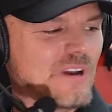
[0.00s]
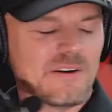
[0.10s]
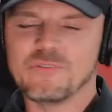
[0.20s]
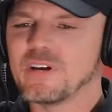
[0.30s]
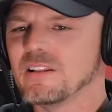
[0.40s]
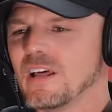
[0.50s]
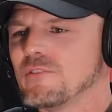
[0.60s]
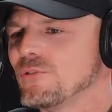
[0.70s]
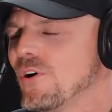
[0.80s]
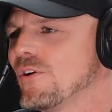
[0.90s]
got a lot
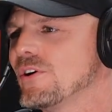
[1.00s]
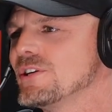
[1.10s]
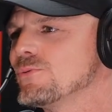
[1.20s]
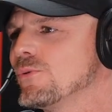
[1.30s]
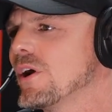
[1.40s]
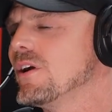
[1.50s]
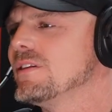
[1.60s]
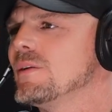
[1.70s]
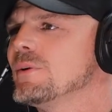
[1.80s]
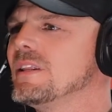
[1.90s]
of Ferraris. We're working on
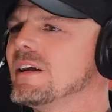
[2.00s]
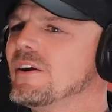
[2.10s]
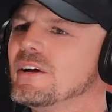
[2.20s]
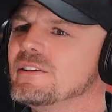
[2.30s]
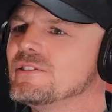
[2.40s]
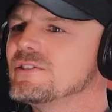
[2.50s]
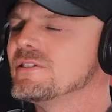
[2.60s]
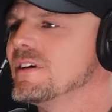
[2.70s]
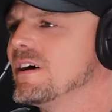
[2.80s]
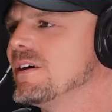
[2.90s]
a lot of
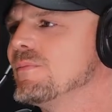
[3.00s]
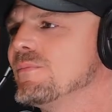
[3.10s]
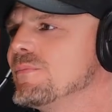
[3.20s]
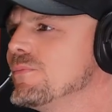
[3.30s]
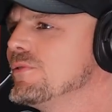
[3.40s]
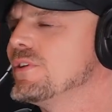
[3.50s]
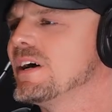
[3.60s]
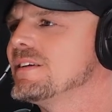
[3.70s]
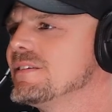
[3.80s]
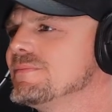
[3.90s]
McLarens. We've
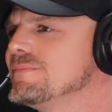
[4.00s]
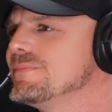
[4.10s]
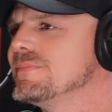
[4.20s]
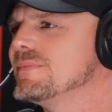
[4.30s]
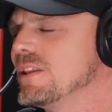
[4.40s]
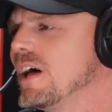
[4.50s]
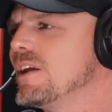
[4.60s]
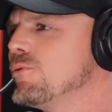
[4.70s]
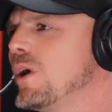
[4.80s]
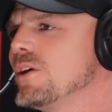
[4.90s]
got a
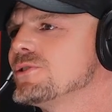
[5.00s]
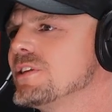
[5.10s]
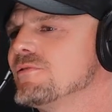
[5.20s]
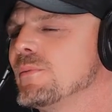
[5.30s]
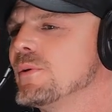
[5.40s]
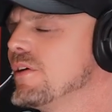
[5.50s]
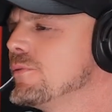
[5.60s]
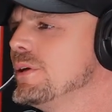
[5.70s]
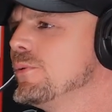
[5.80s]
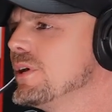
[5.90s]
lot of wild stuff. I mean, we have
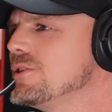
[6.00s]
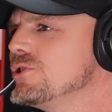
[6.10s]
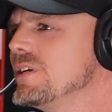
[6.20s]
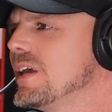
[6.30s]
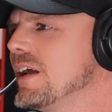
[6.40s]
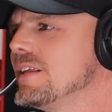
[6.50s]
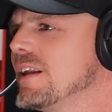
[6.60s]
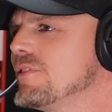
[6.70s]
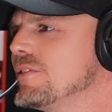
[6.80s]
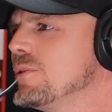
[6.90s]
a P1 HDK
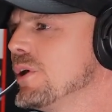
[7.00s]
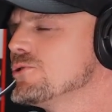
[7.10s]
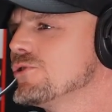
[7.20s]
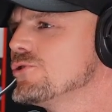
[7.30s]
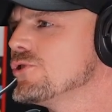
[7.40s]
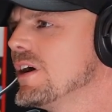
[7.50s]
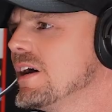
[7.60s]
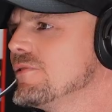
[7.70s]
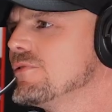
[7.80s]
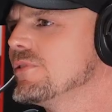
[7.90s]
that I've had the pleasure to
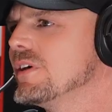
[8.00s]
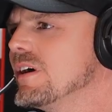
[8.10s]
drive.